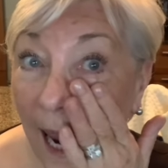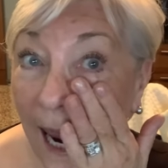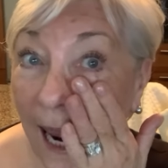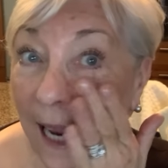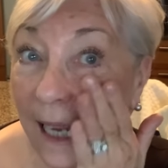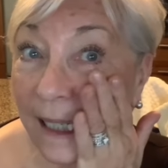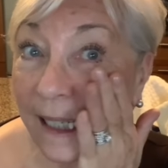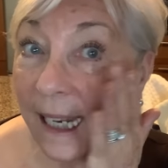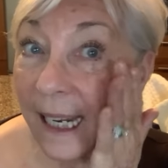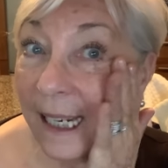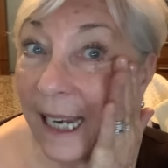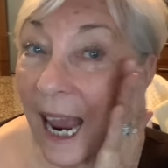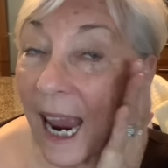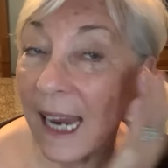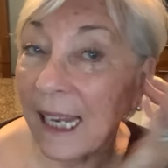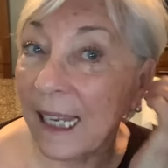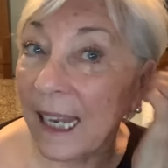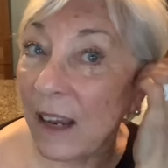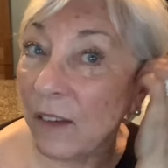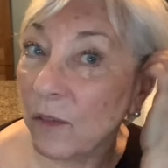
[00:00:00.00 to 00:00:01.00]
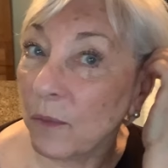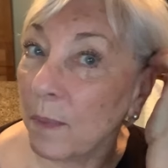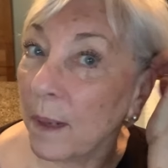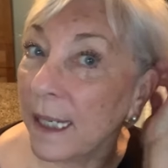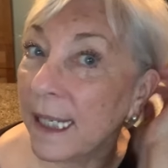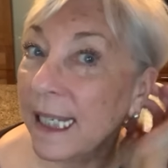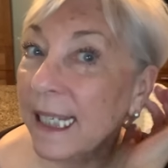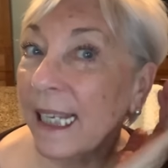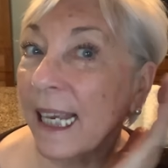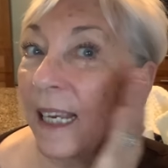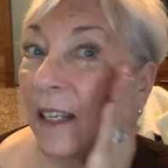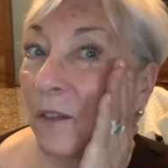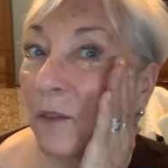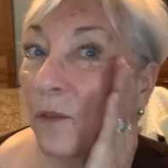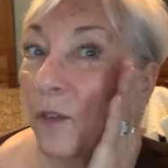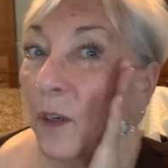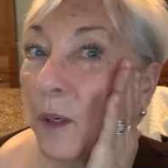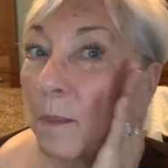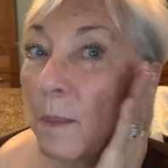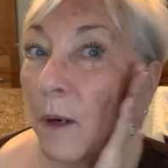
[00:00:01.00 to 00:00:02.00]
and then I left my skin
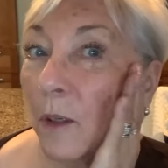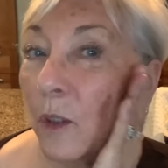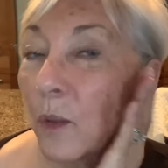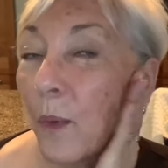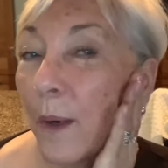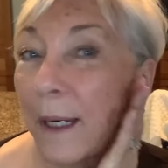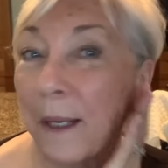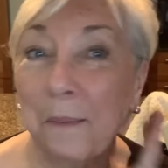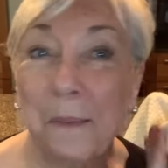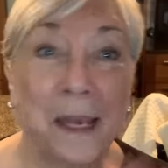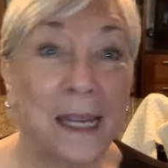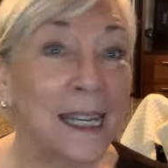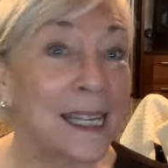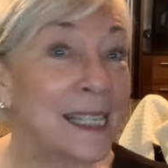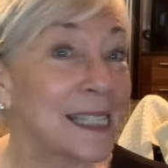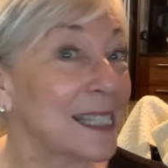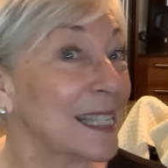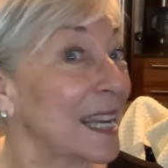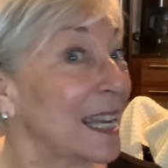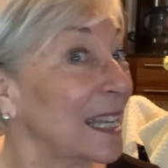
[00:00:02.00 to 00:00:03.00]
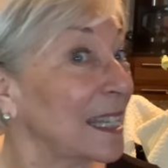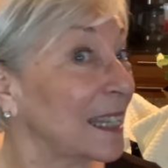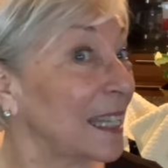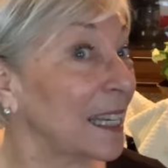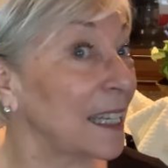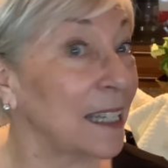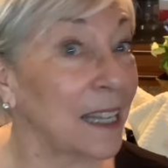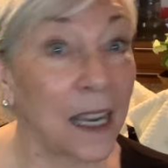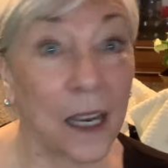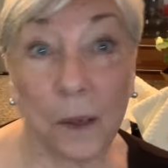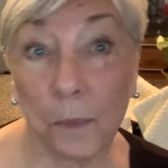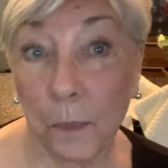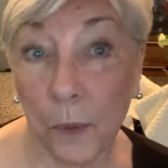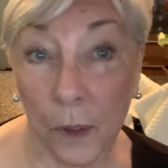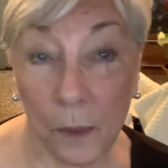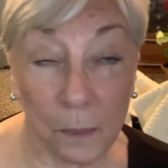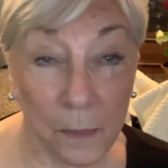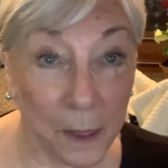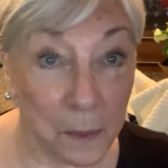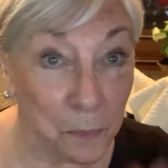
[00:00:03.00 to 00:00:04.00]
for about 20 minutes and then I
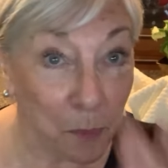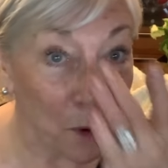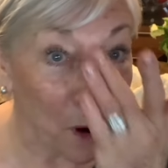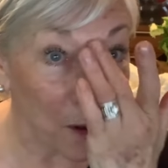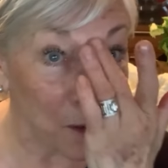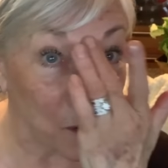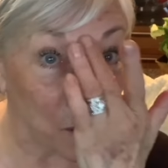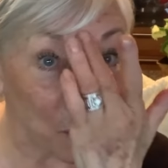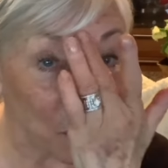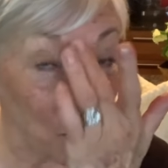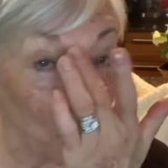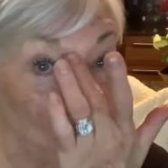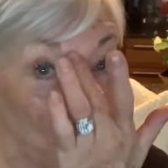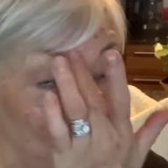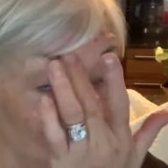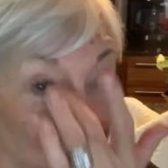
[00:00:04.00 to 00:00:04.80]
put my bronzer over